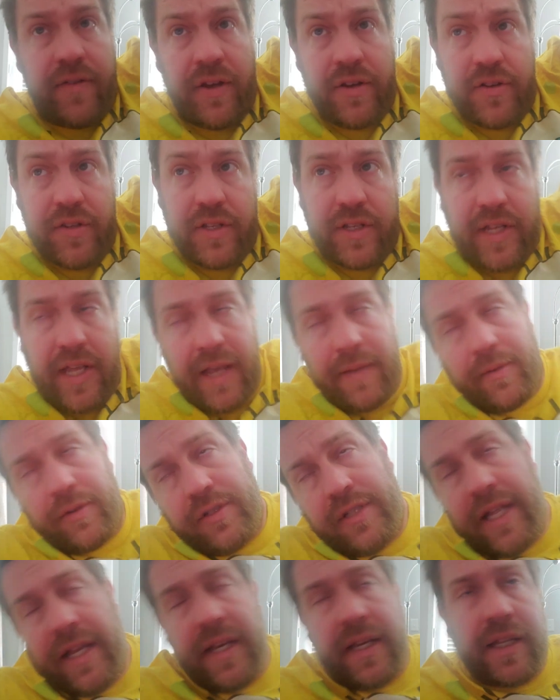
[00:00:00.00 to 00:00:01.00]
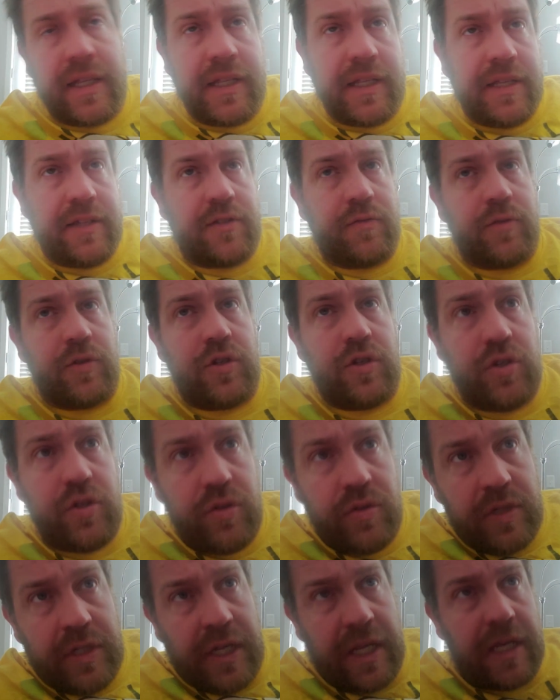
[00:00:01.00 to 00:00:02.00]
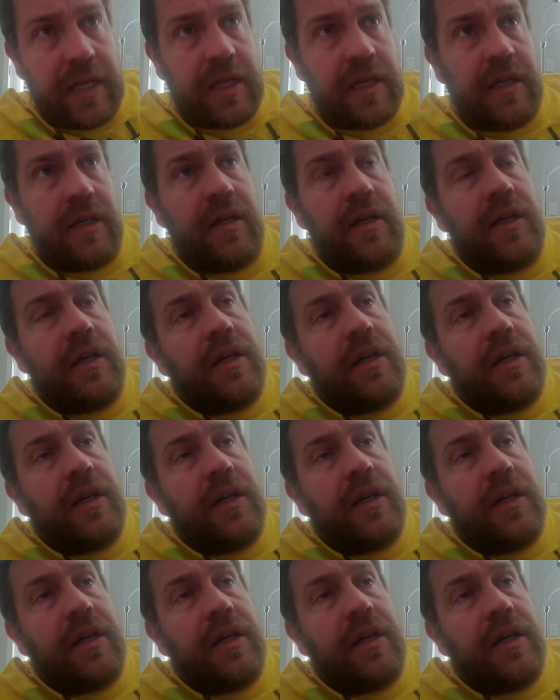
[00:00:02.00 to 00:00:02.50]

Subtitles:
Under the table technically is when you take